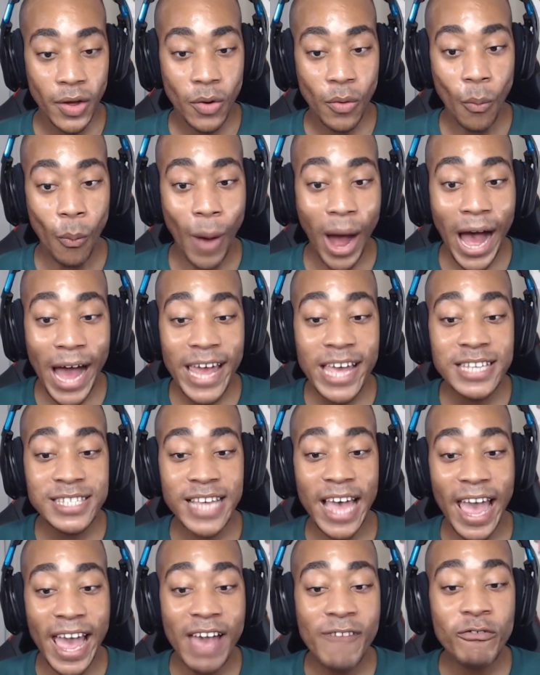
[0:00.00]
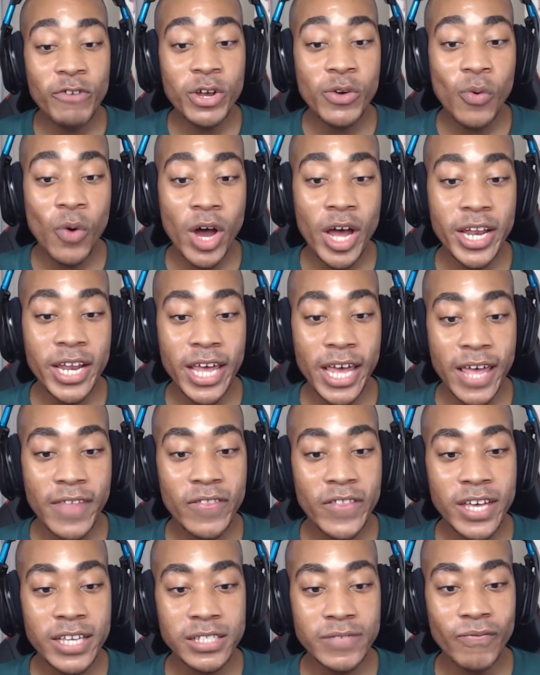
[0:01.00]
Why is everyone in
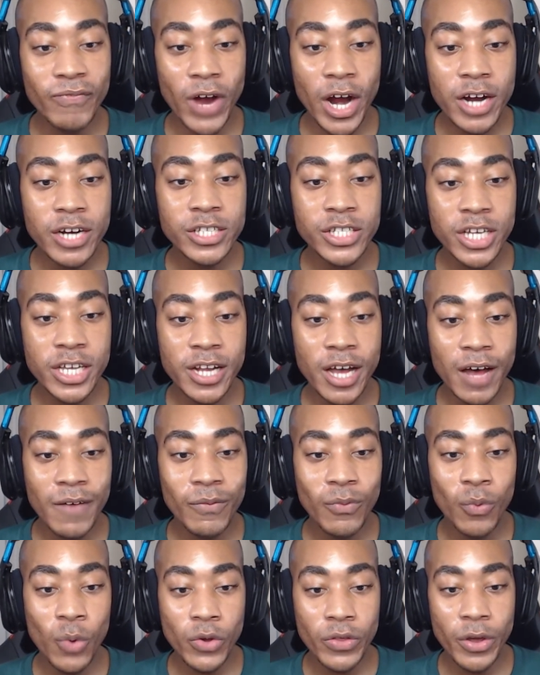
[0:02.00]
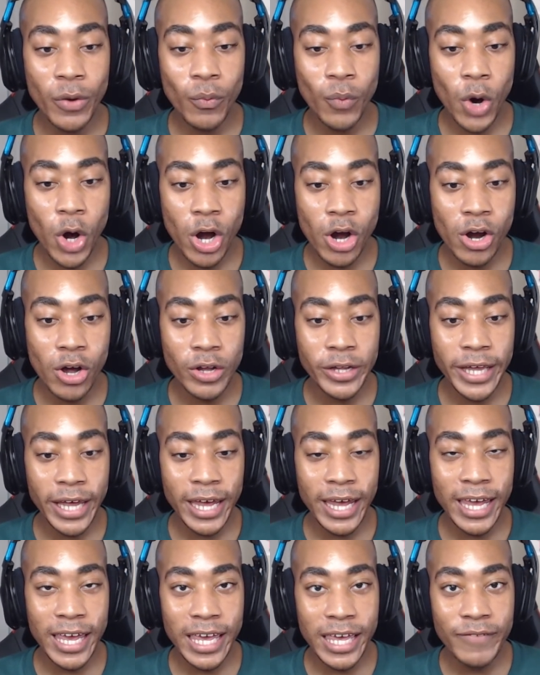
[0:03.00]
this version of the world
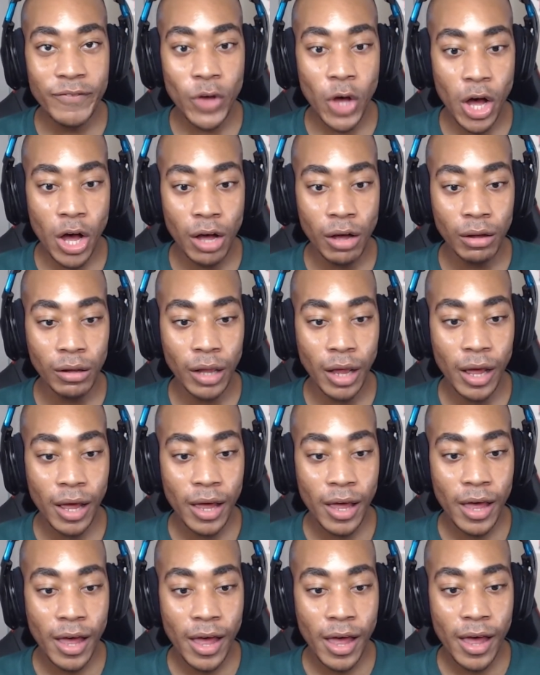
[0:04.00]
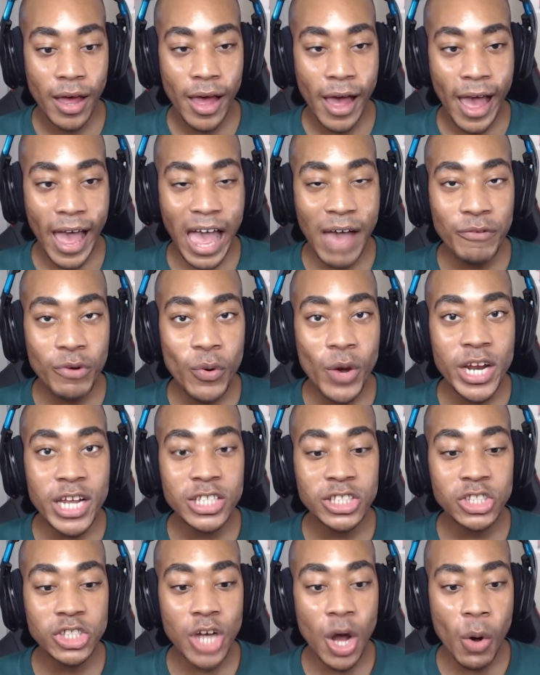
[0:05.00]
evil? Everyone is
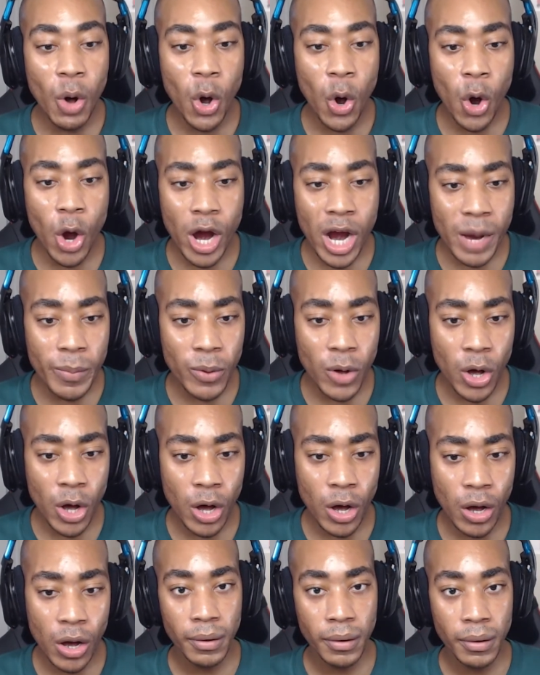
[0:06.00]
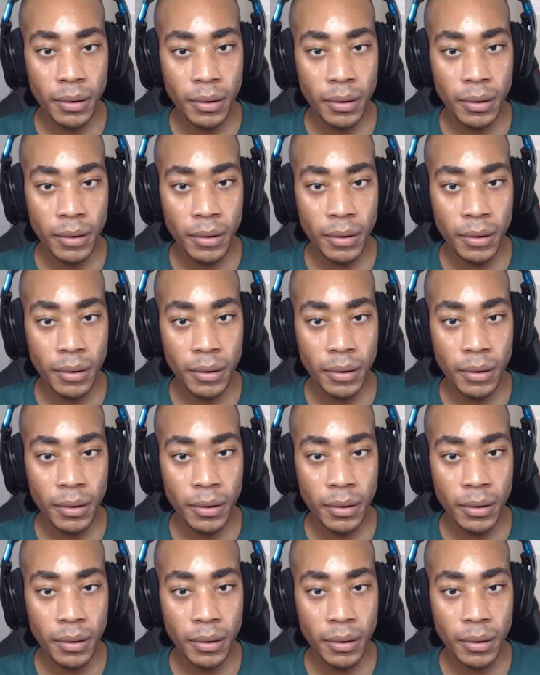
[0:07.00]
so horrible.